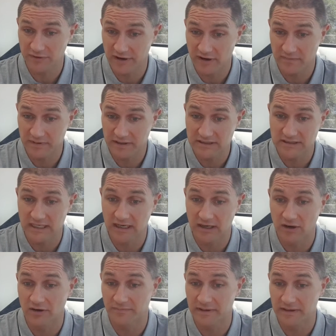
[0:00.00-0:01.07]
therapies, and a
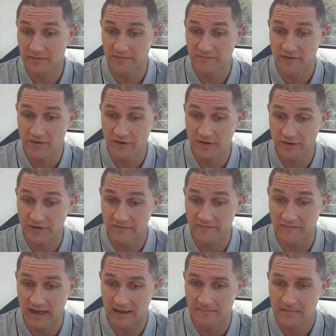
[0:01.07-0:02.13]
lot of people have heard of
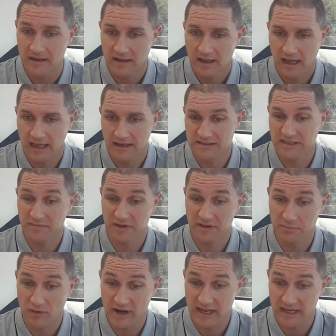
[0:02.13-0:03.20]
uh, uh, some of the
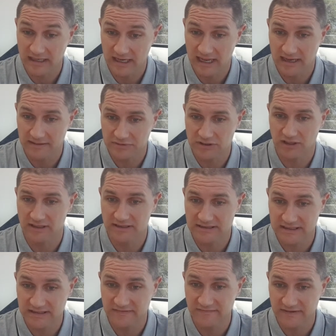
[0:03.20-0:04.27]
brand names like
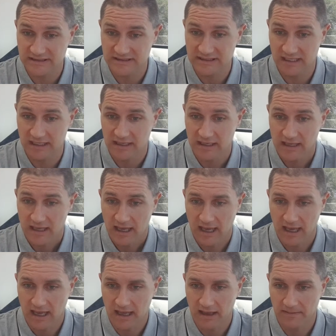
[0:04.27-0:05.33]
Synvisc.
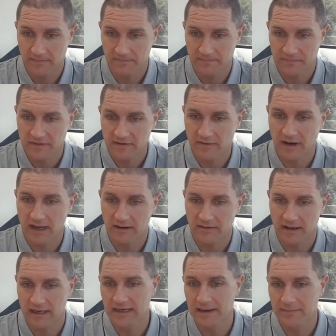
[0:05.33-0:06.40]
Um, there are
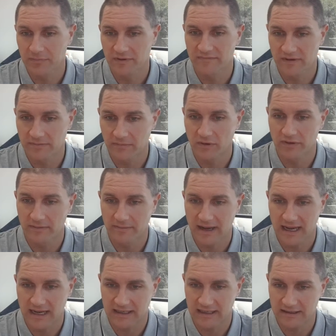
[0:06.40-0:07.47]
a number of them on the
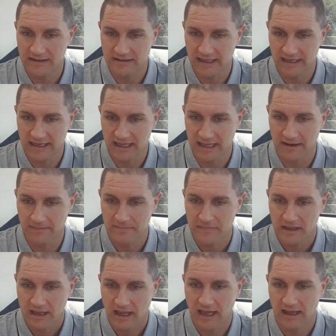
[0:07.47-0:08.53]
market that are
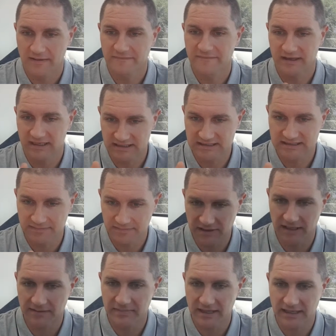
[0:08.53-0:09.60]
uh, fairly
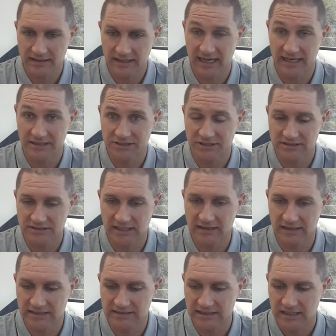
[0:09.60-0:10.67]
similar medications, and
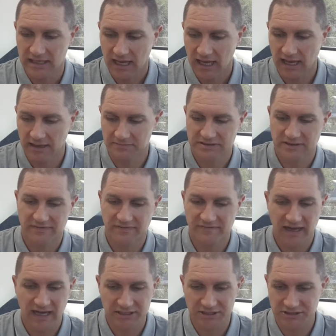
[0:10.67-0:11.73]
there's um, some
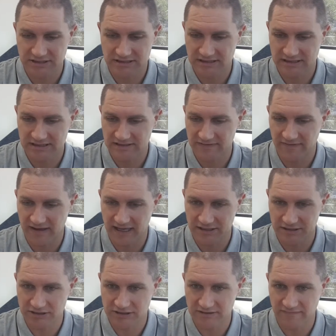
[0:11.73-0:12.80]
advantages and
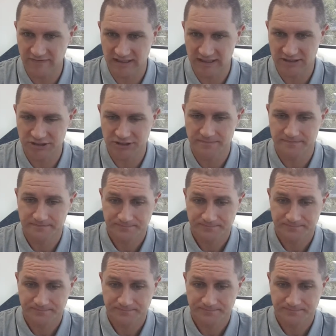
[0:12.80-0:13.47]
disadvantages of each.